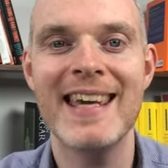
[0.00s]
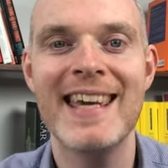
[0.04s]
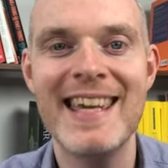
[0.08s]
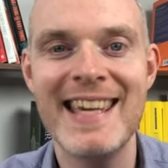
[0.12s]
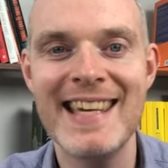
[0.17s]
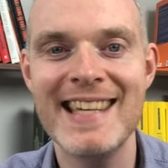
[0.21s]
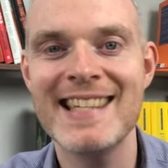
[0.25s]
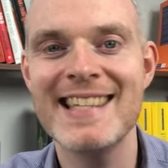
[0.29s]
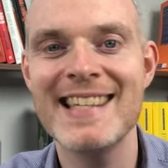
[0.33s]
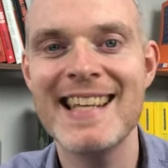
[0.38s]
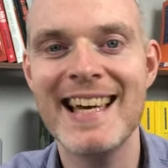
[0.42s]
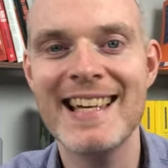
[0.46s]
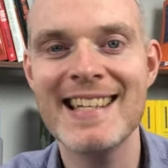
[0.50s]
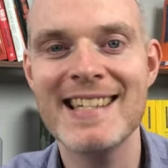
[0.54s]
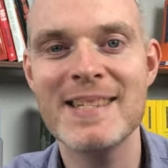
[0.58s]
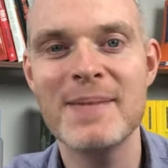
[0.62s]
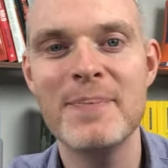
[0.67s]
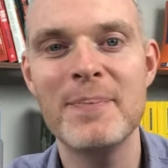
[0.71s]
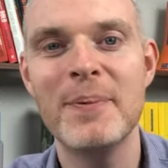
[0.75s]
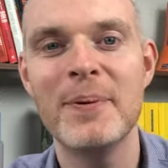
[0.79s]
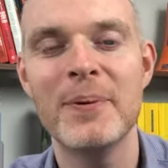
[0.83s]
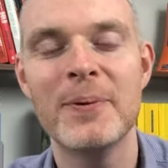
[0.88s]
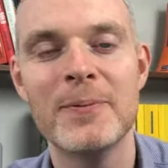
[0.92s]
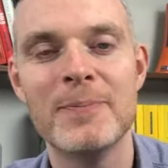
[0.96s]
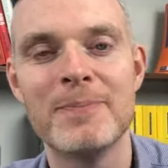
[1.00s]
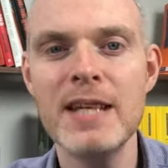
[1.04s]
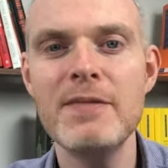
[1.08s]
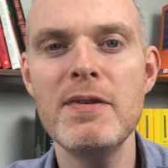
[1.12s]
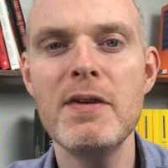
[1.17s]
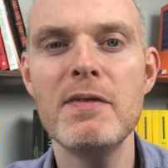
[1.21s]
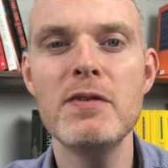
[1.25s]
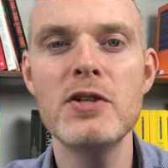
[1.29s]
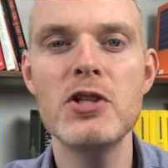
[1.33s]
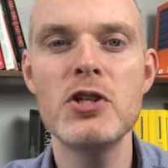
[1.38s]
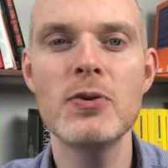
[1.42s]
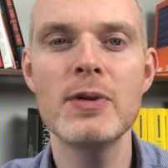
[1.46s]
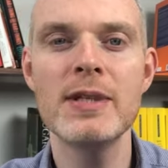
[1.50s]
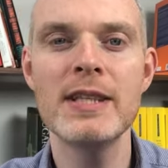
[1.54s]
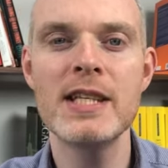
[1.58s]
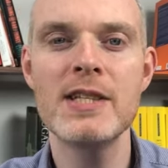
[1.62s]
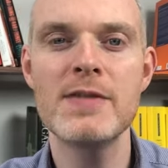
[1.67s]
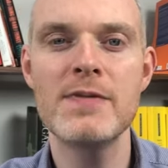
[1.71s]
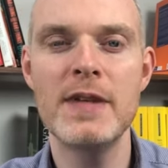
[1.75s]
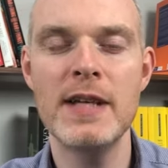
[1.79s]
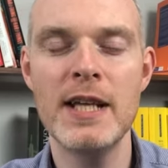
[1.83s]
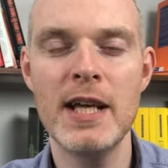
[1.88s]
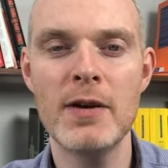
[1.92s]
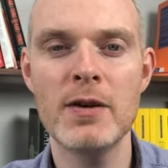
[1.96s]
It is that simple. If you've enjoyed this
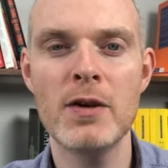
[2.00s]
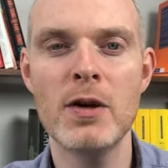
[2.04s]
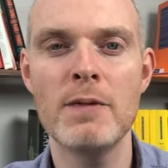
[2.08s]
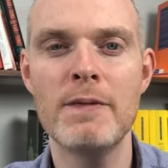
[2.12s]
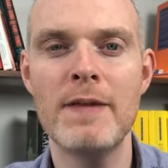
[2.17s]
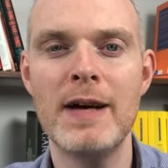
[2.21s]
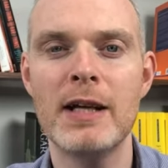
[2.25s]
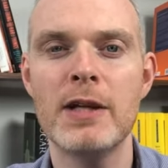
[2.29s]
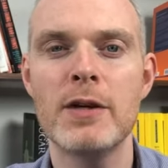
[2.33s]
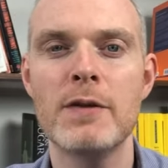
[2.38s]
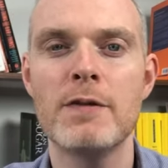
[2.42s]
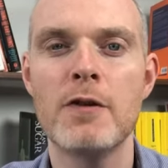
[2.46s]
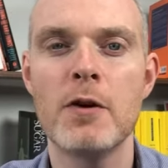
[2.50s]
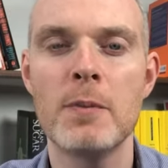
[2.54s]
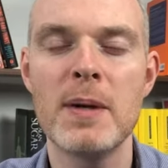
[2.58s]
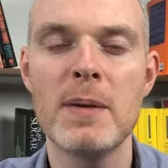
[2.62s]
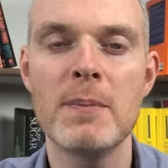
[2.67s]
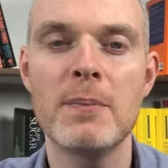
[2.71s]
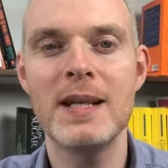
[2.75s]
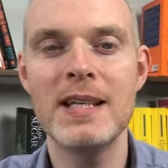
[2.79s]
video and got value from it,